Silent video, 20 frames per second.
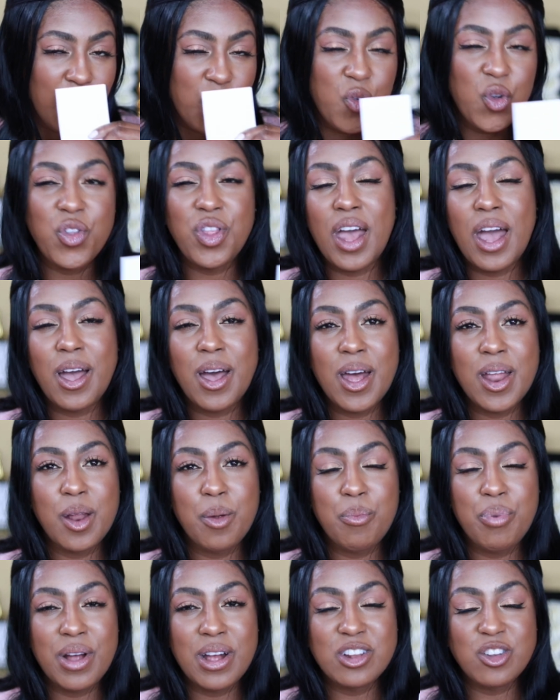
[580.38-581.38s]
for that kind
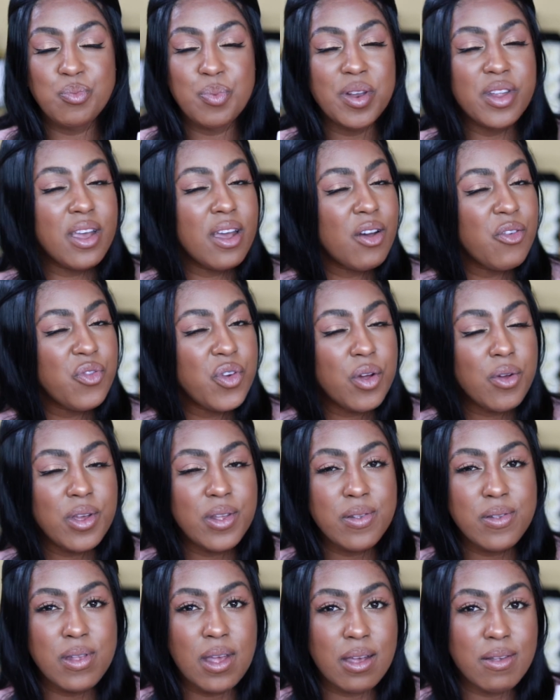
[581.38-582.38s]
of brunch but yeah very
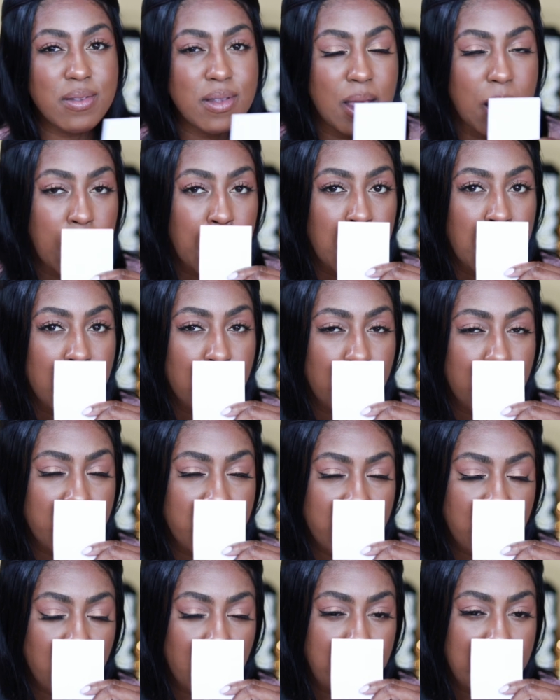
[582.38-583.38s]
sexy oh
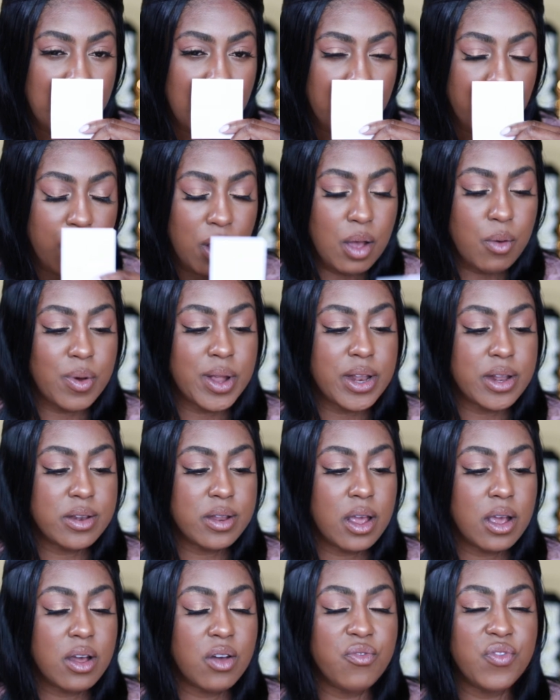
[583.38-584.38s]
this would be a great one to
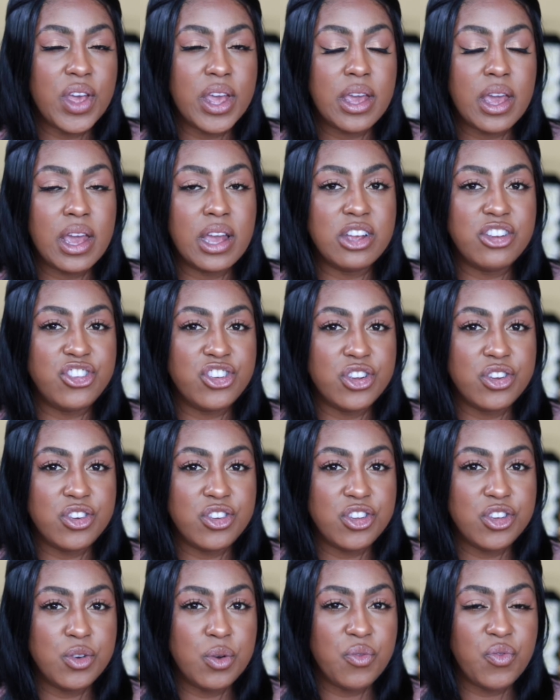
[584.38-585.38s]
take on vacation
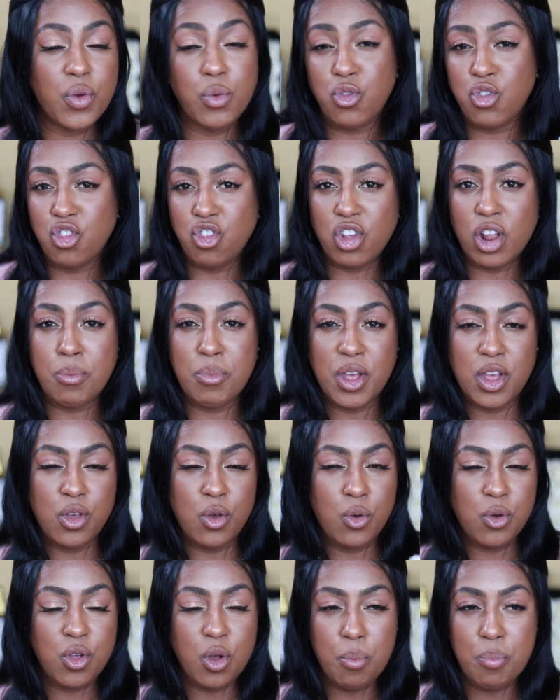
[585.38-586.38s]
too if it was just gonna be
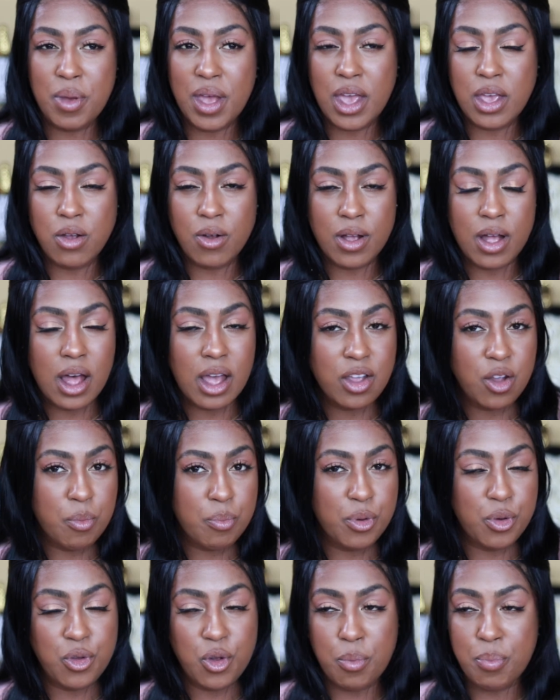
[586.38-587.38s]
you your bay, your guy your
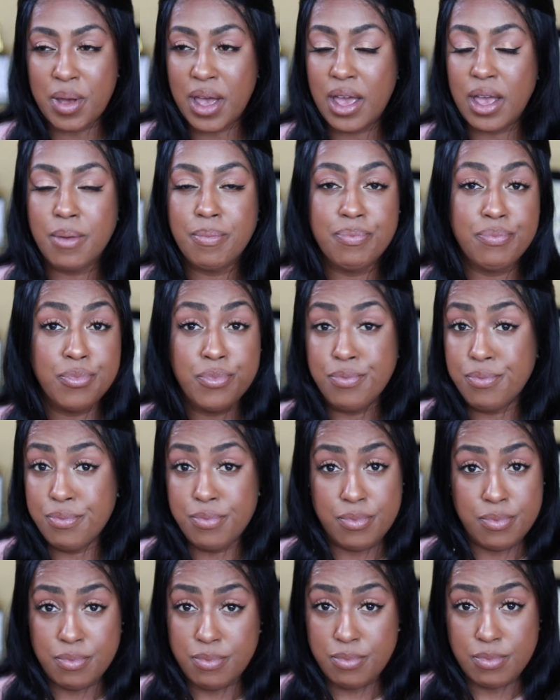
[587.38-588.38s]
boo your bay.
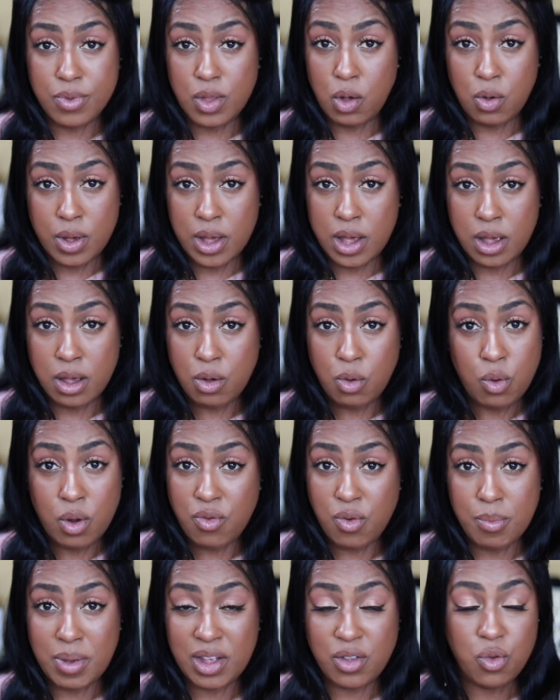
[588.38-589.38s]
okay
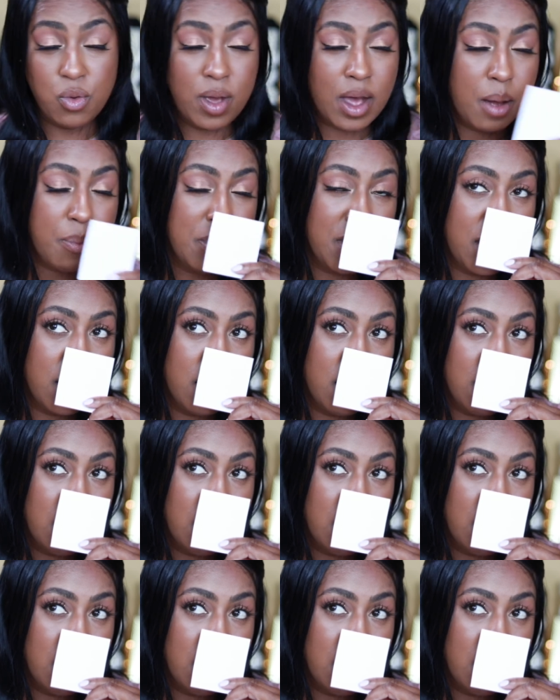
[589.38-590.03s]
whoever makes you happy